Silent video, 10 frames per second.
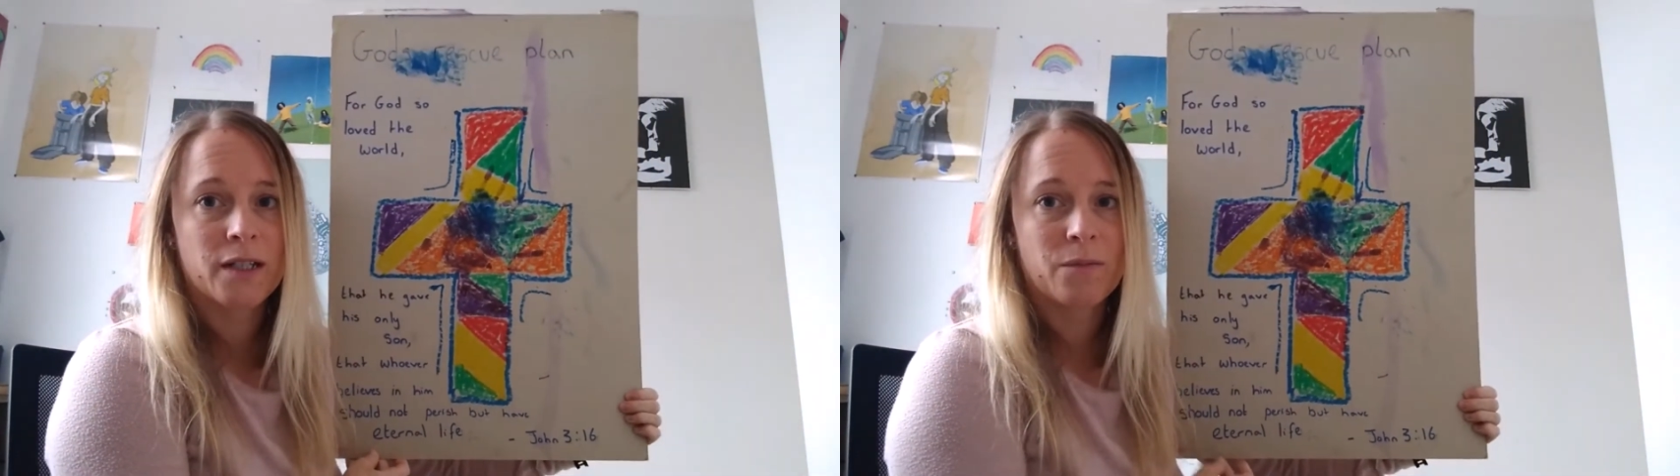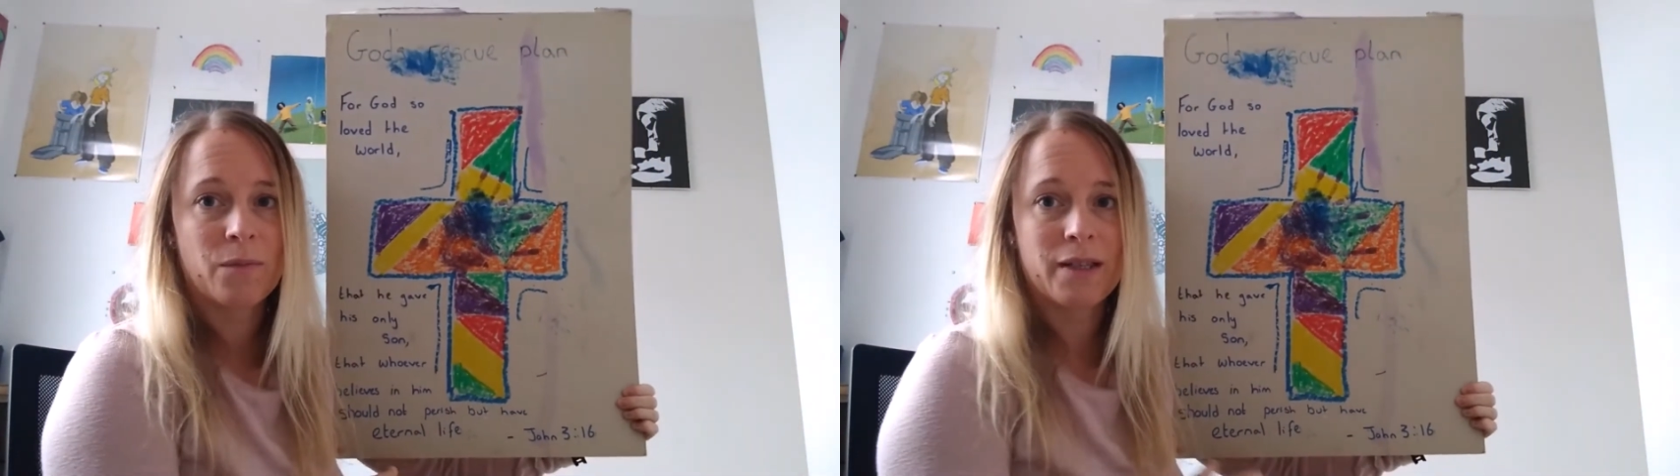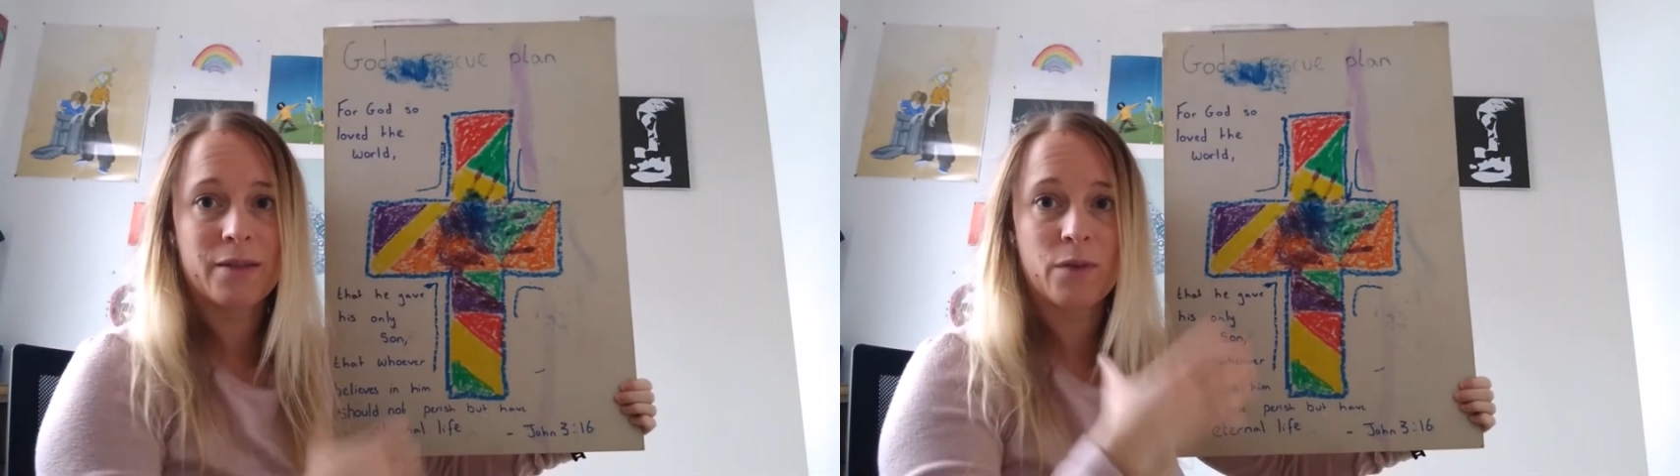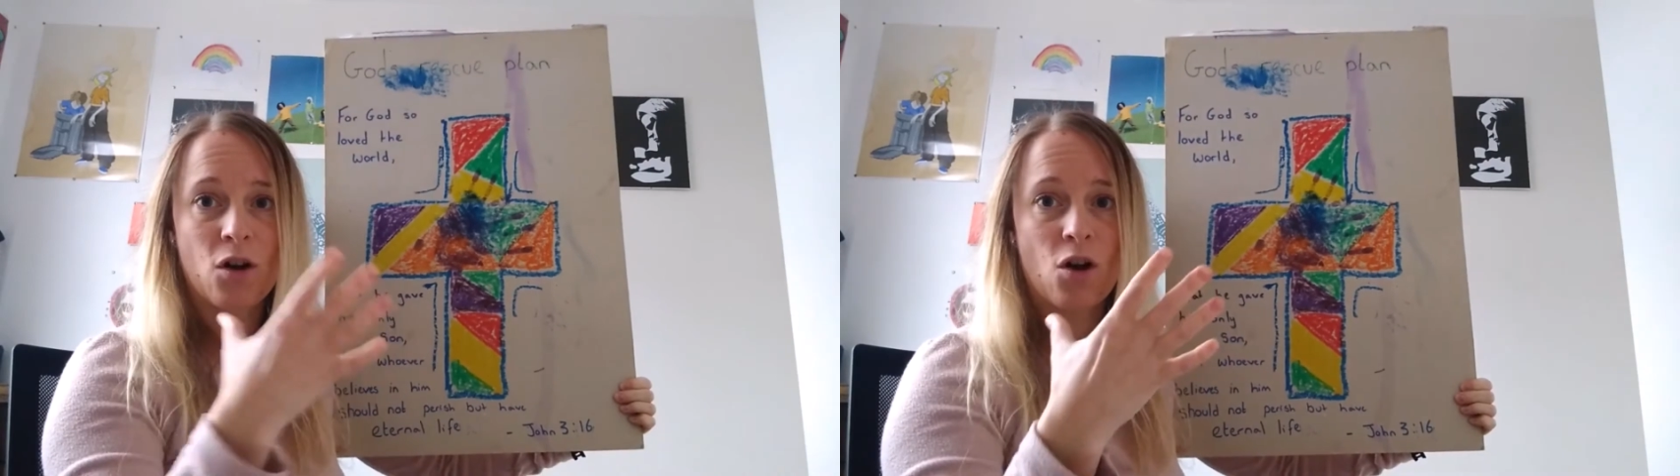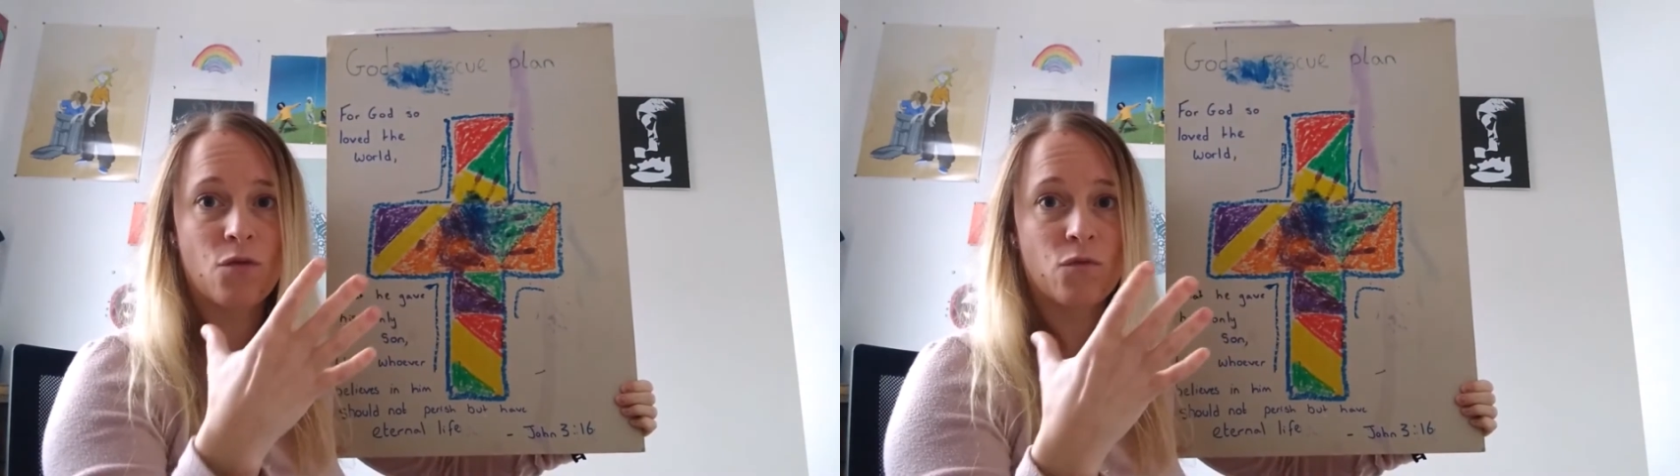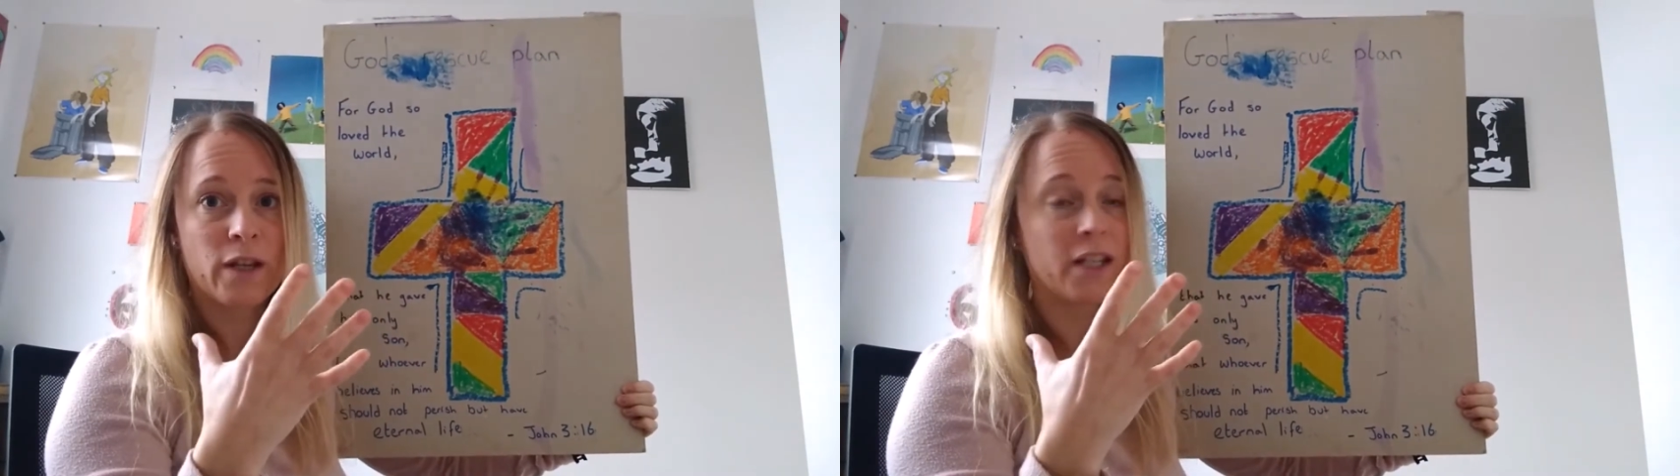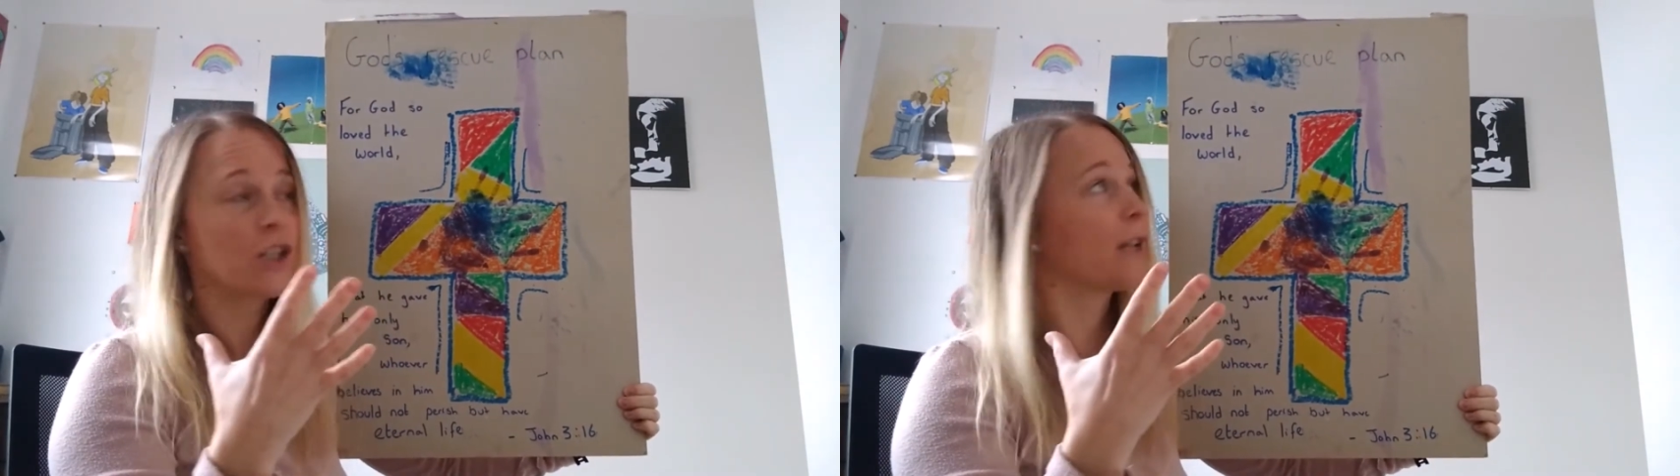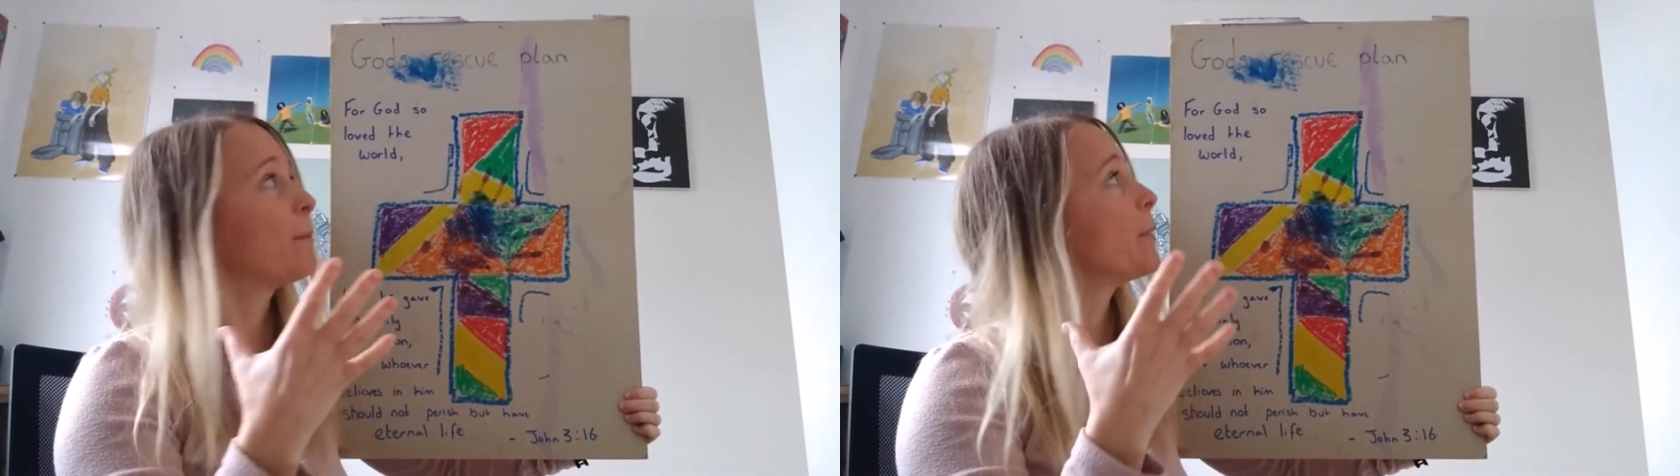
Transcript: It means we can't reach him,